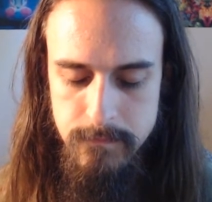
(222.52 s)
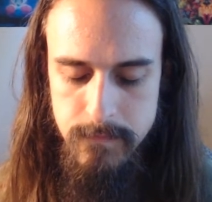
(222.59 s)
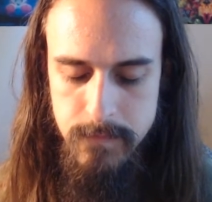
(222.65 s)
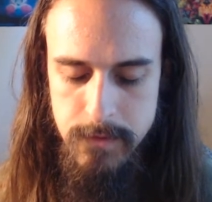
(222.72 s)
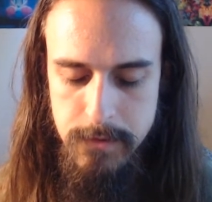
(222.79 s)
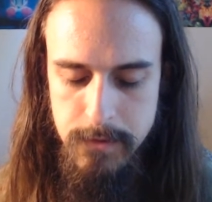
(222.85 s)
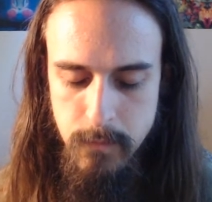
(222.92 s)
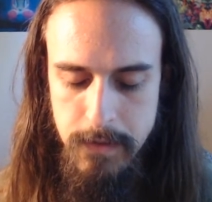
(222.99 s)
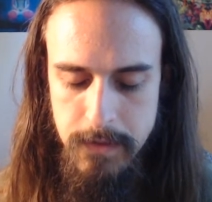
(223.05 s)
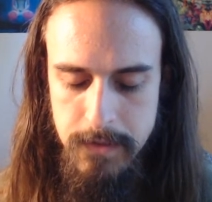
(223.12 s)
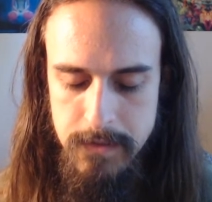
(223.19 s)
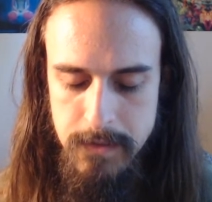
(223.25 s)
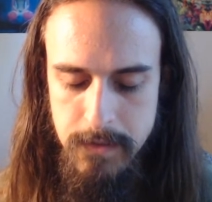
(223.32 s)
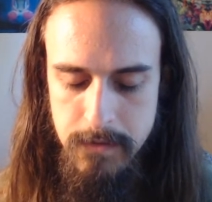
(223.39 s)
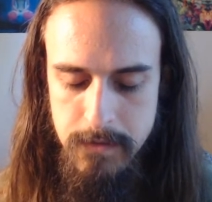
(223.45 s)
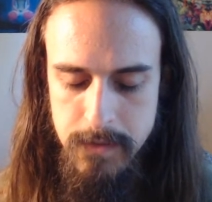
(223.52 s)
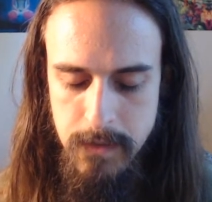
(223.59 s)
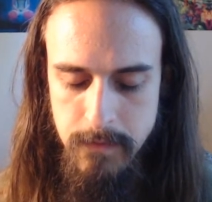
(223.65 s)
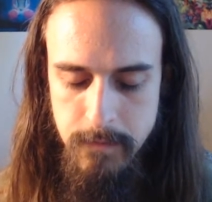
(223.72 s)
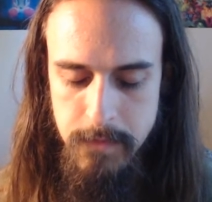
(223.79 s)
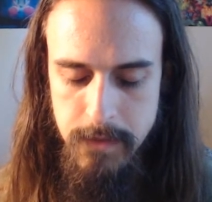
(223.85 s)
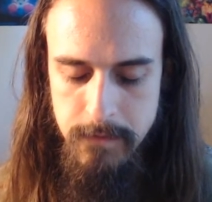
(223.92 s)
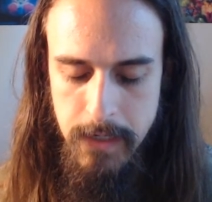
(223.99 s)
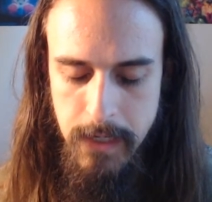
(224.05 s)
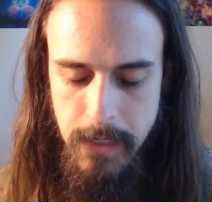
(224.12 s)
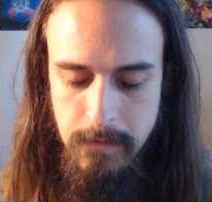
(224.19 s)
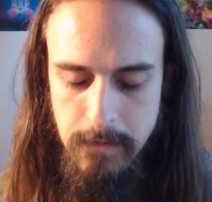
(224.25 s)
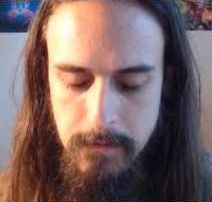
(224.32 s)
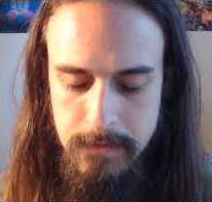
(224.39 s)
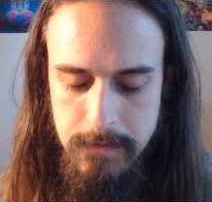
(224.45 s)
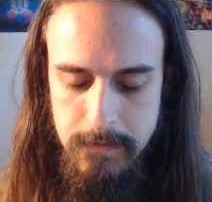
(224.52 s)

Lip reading: Just witnessing yourself from different angles.